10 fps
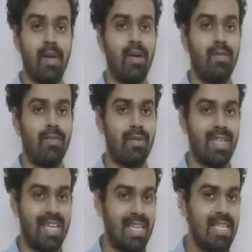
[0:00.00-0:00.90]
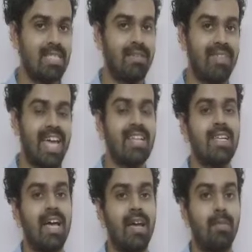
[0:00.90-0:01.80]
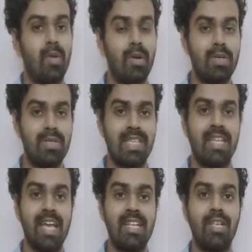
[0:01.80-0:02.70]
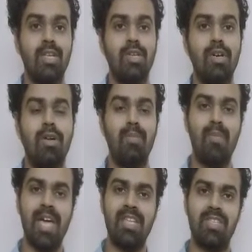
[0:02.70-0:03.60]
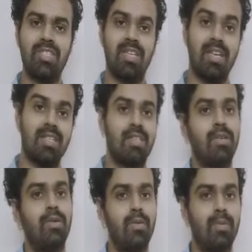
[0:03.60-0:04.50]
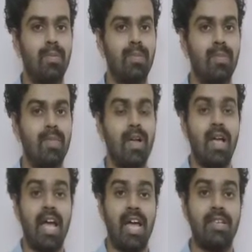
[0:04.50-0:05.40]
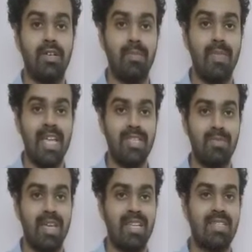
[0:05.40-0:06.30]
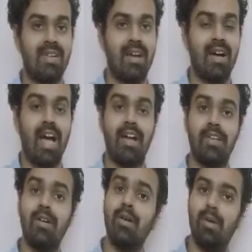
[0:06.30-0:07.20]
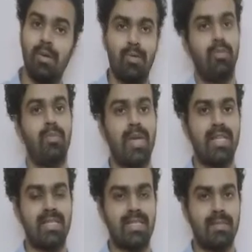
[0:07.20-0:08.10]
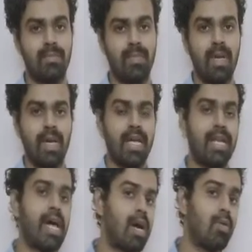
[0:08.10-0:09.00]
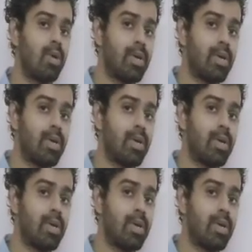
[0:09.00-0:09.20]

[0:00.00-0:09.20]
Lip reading: For the ease of that, I'm going to say that your bench is your group and your bench mates are your group mates. Now, you